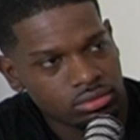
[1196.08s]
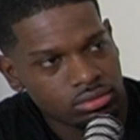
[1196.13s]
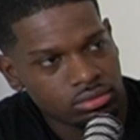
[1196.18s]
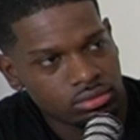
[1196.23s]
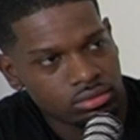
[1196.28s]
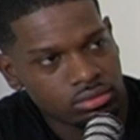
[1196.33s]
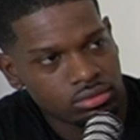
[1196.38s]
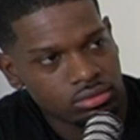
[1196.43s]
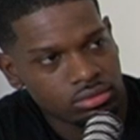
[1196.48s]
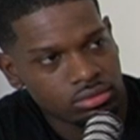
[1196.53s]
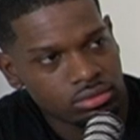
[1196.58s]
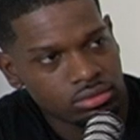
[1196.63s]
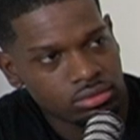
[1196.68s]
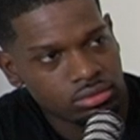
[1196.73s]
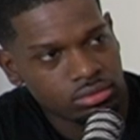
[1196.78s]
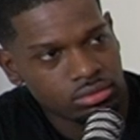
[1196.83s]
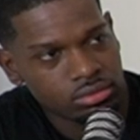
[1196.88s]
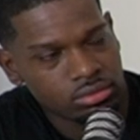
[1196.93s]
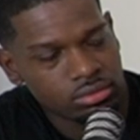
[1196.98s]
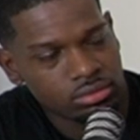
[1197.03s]

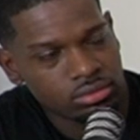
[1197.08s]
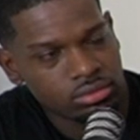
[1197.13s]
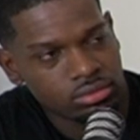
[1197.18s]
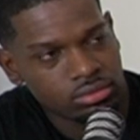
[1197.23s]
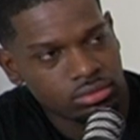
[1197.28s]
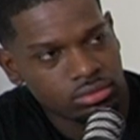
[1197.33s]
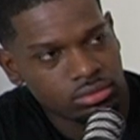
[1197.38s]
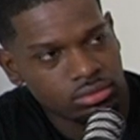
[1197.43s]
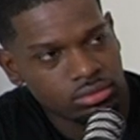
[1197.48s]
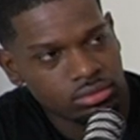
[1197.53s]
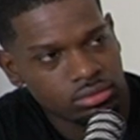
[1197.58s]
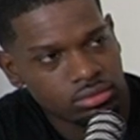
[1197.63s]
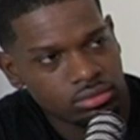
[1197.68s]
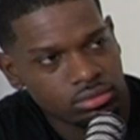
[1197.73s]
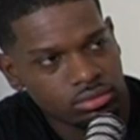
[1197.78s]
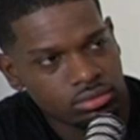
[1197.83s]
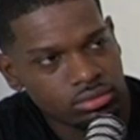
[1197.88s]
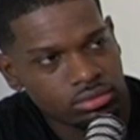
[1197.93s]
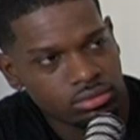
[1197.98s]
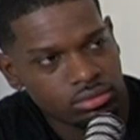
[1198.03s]

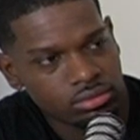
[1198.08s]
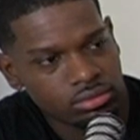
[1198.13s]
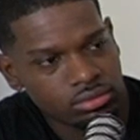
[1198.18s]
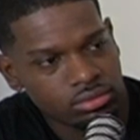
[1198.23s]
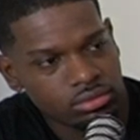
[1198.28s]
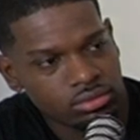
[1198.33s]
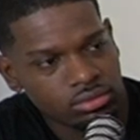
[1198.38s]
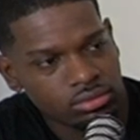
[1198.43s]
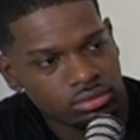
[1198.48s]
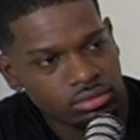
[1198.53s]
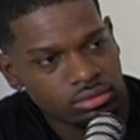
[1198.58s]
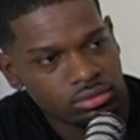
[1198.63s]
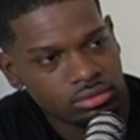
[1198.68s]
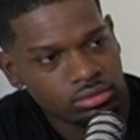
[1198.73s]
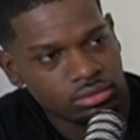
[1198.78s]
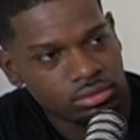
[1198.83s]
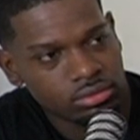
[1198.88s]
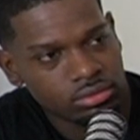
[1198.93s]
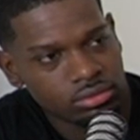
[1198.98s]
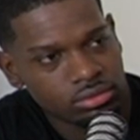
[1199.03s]

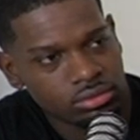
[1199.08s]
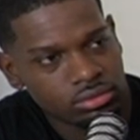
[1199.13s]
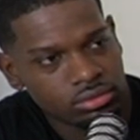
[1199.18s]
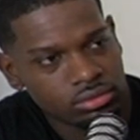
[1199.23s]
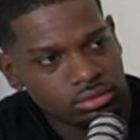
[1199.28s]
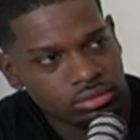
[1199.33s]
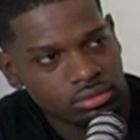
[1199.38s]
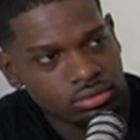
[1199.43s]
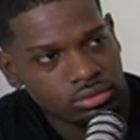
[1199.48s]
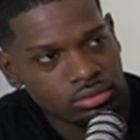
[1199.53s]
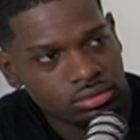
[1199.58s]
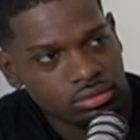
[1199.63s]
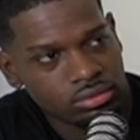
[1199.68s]
(silent)